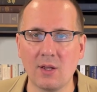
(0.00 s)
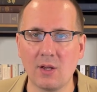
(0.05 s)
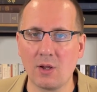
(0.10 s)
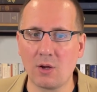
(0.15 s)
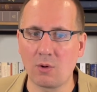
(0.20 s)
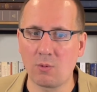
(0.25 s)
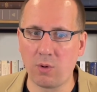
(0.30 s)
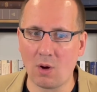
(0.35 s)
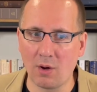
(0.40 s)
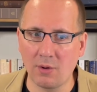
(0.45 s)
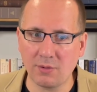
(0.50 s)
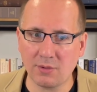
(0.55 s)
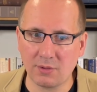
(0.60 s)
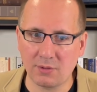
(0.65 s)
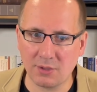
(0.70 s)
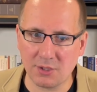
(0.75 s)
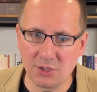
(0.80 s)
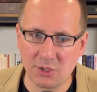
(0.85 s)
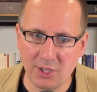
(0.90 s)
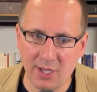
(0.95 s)
quote,
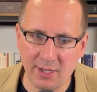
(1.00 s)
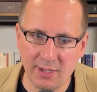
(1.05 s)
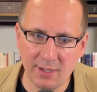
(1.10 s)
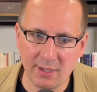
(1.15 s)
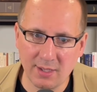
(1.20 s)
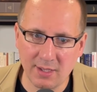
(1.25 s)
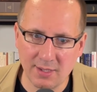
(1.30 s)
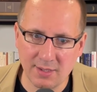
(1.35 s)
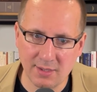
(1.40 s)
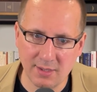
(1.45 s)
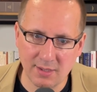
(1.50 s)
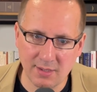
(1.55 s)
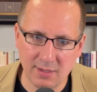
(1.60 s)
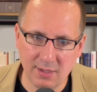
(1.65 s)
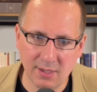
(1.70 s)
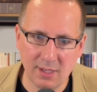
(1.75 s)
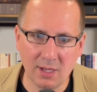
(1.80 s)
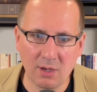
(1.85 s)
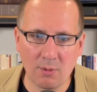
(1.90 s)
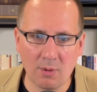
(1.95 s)
Christianity is the
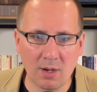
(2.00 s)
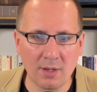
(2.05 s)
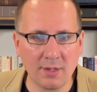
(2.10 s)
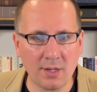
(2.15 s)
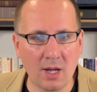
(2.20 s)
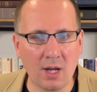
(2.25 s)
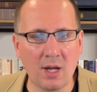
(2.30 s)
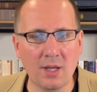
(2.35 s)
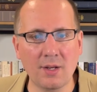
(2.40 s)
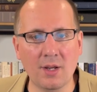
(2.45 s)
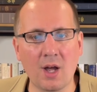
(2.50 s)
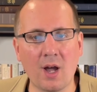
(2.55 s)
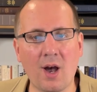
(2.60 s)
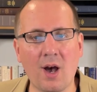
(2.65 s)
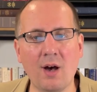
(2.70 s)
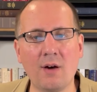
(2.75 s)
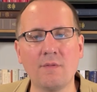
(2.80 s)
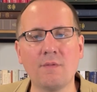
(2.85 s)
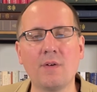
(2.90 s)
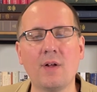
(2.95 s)
sine qua non
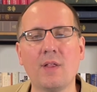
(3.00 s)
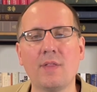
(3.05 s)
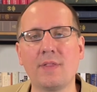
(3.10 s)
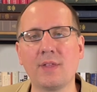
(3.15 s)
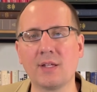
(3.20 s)
of the